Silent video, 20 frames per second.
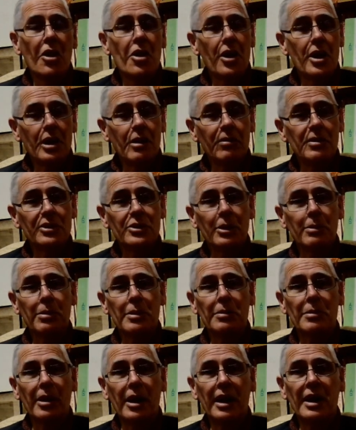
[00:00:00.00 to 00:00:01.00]
Thank you for
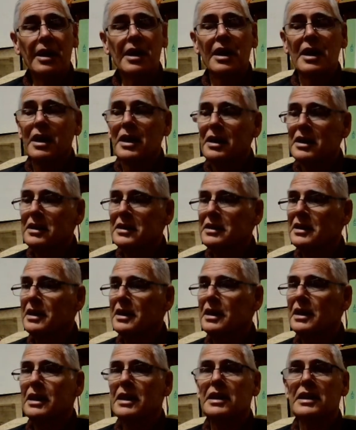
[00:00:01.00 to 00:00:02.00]
stopping by.
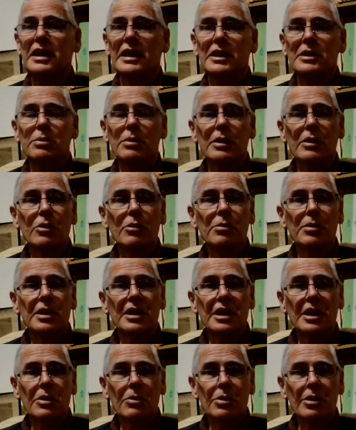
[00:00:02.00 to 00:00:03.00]
Say, next week will be
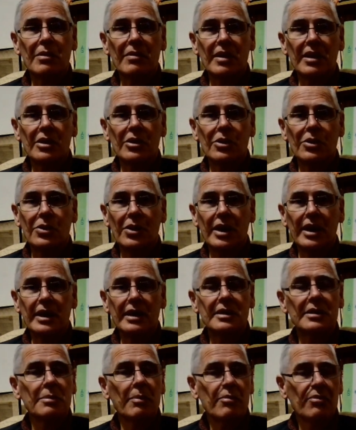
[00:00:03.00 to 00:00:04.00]
another one of Uncle
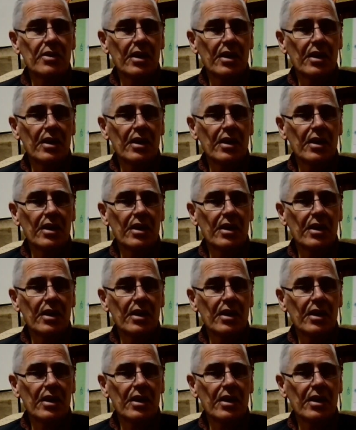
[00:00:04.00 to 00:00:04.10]
Craig's